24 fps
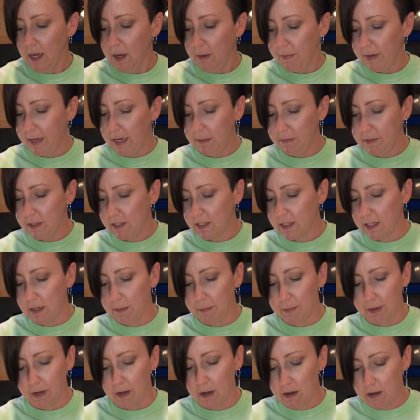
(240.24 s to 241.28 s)
but I'm just gonna
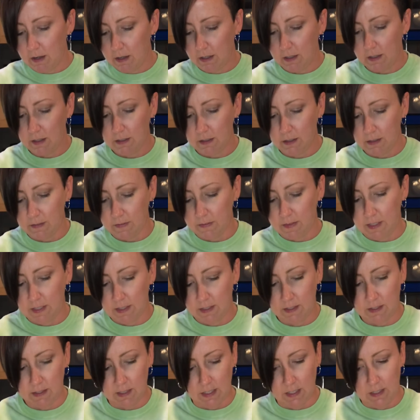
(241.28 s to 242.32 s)
put all of
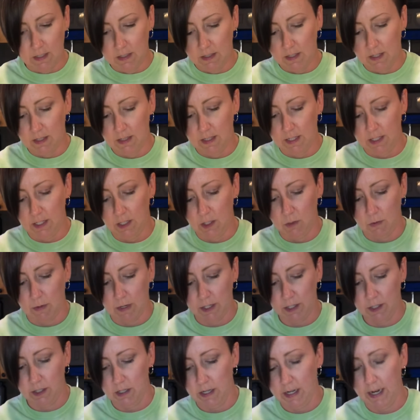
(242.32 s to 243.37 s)
this into the
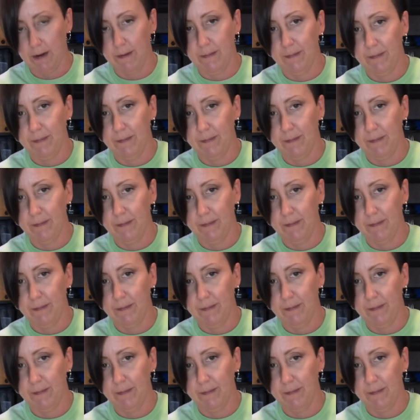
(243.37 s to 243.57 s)
dishwasher now.